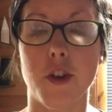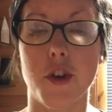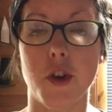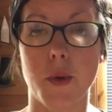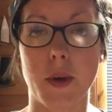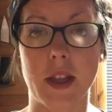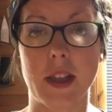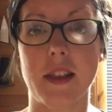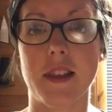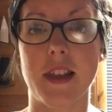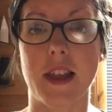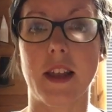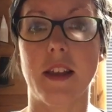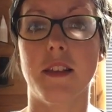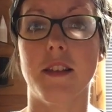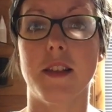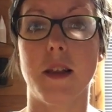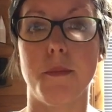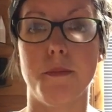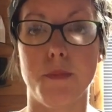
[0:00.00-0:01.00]
doing the
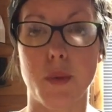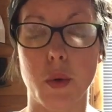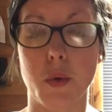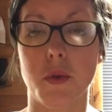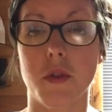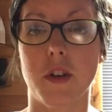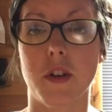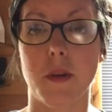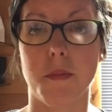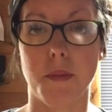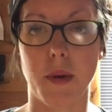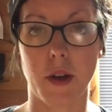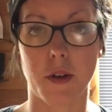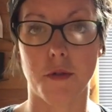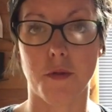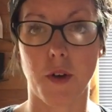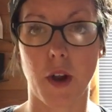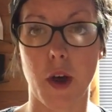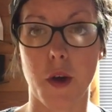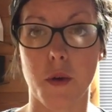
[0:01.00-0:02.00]
things that boost blood
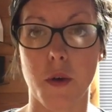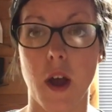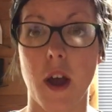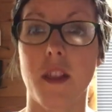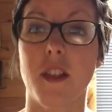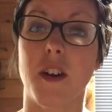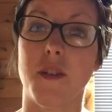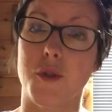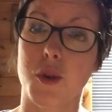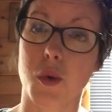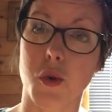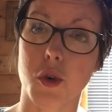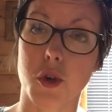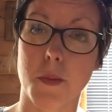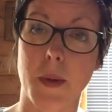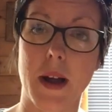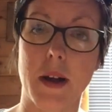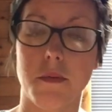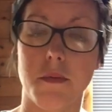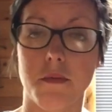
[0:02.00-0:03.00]
flow that I've talked
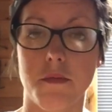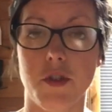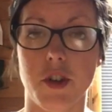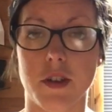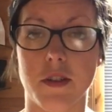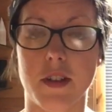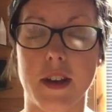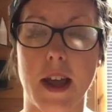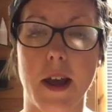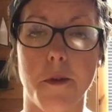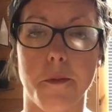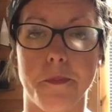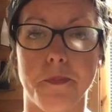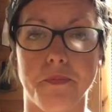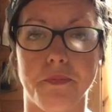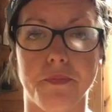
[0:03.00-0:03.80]
about just now.